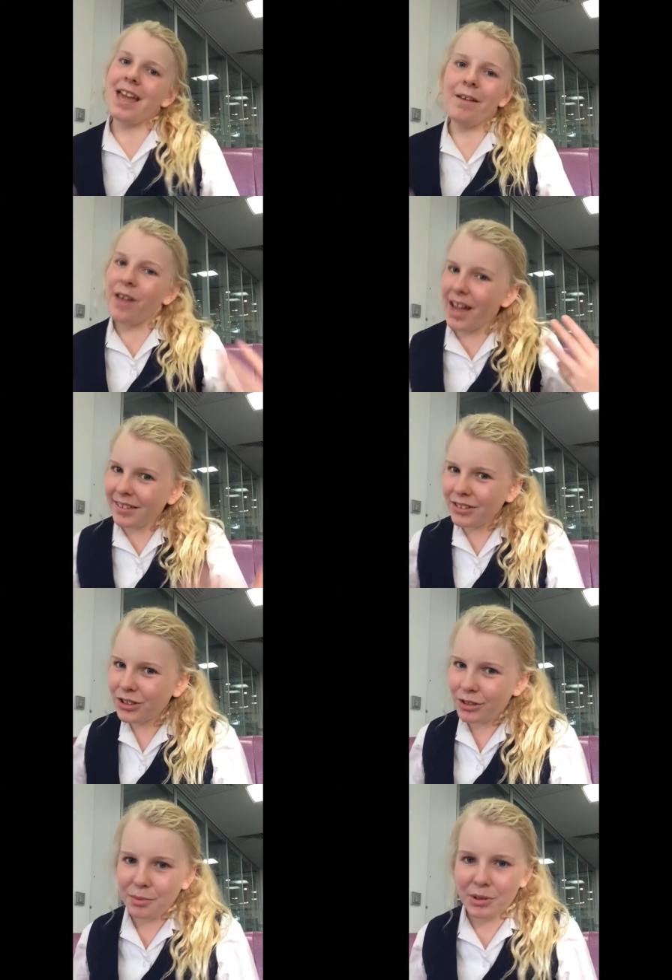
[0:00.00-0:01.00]
if I had to
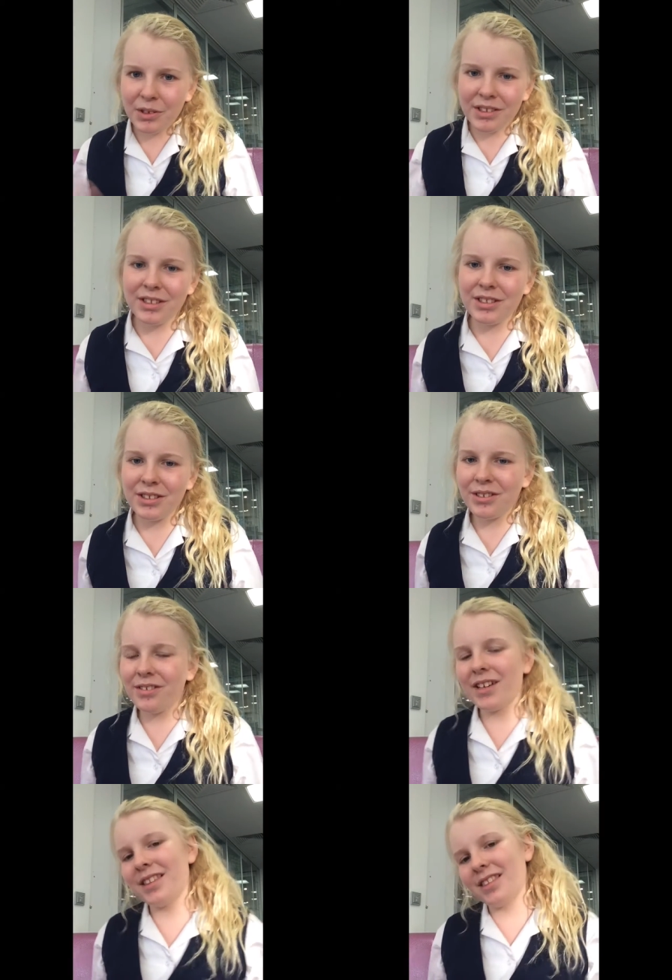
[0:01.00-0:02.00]
choose between the two,
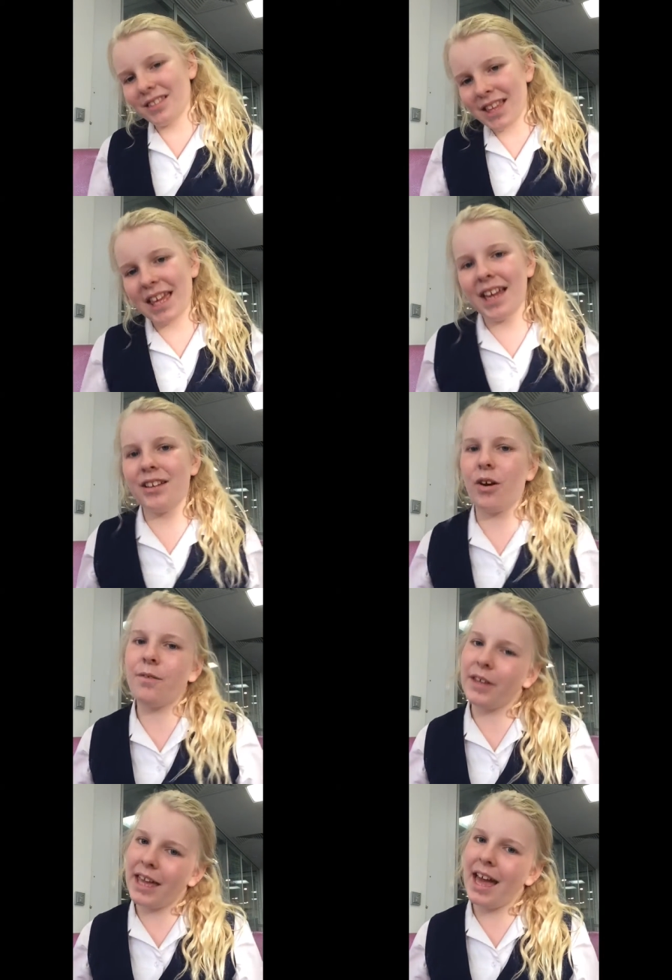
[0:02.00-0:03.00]
I think I'd go
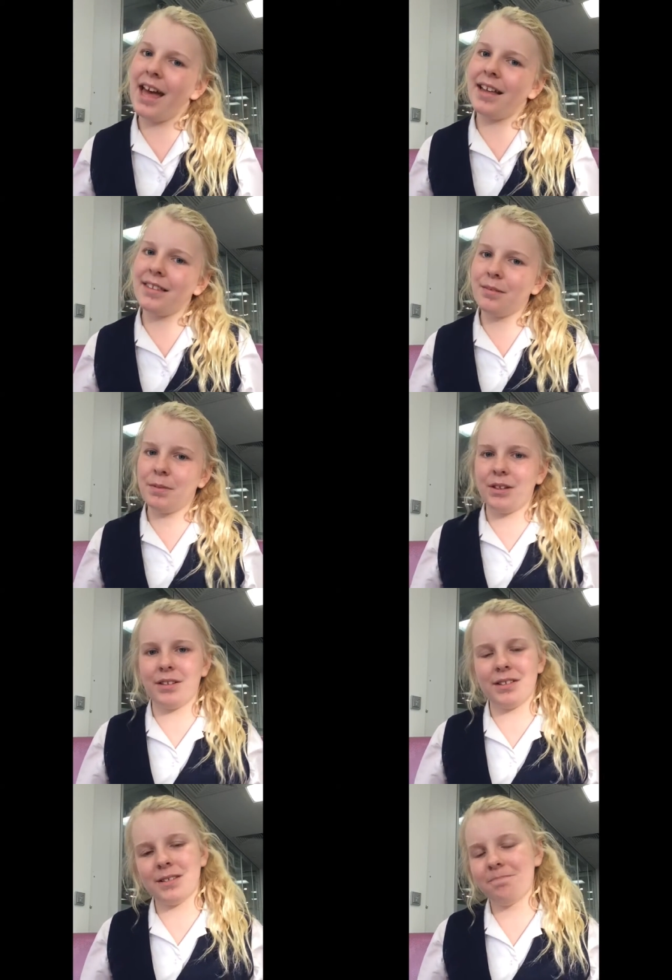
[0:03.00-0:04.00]
for cats
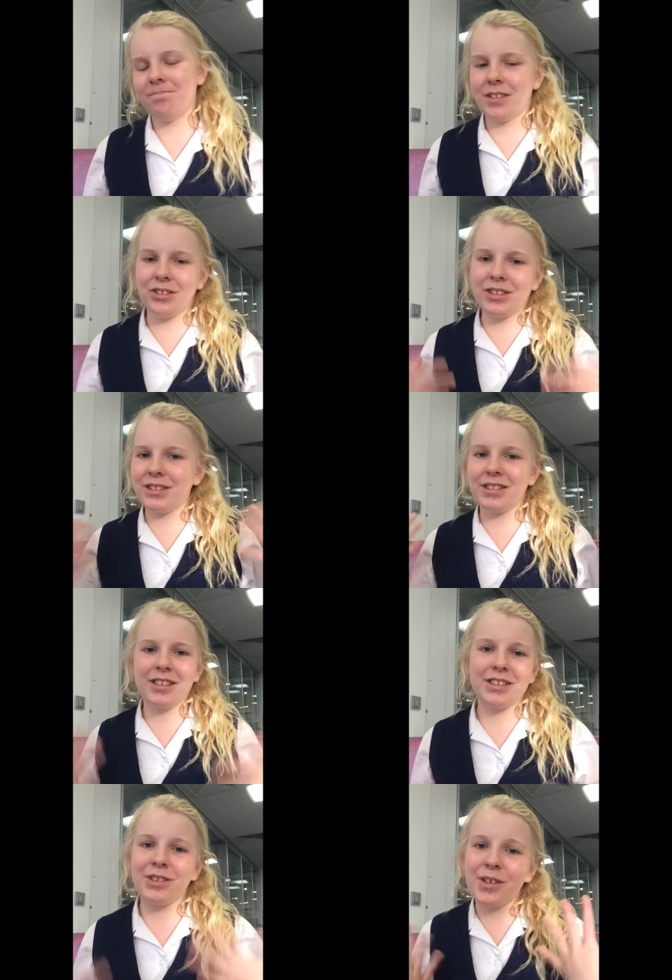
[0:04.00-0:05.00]
because they're just
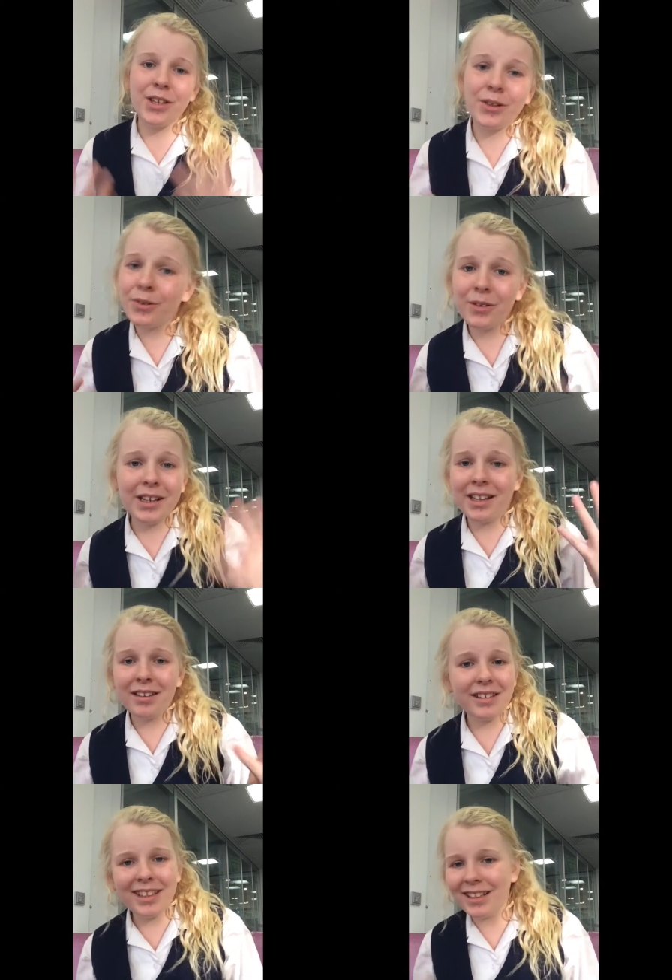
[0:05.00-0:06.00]
so cute and
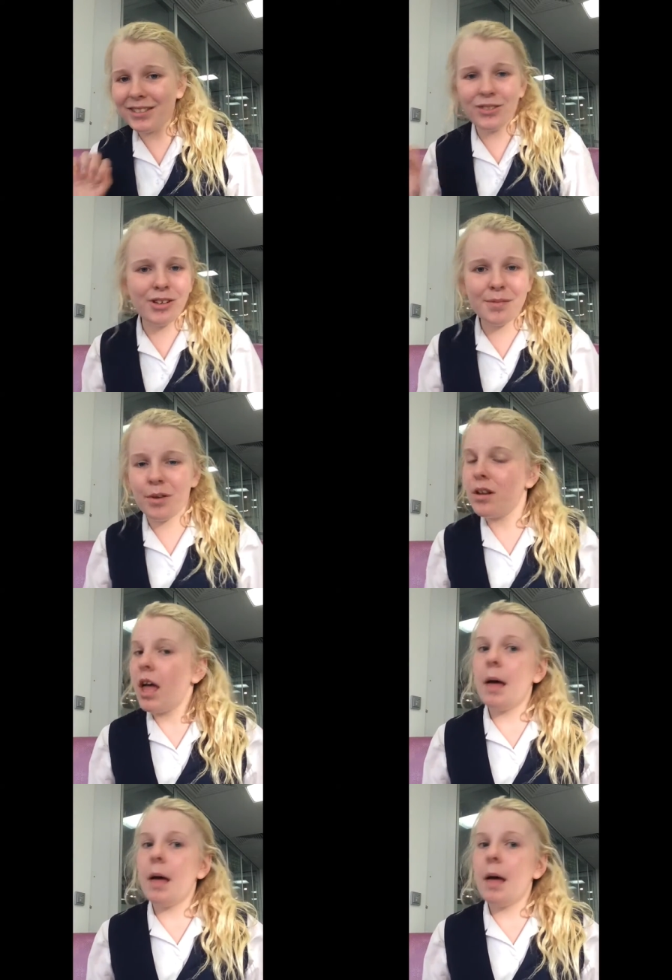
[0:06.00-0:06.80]
cuddly and adorable.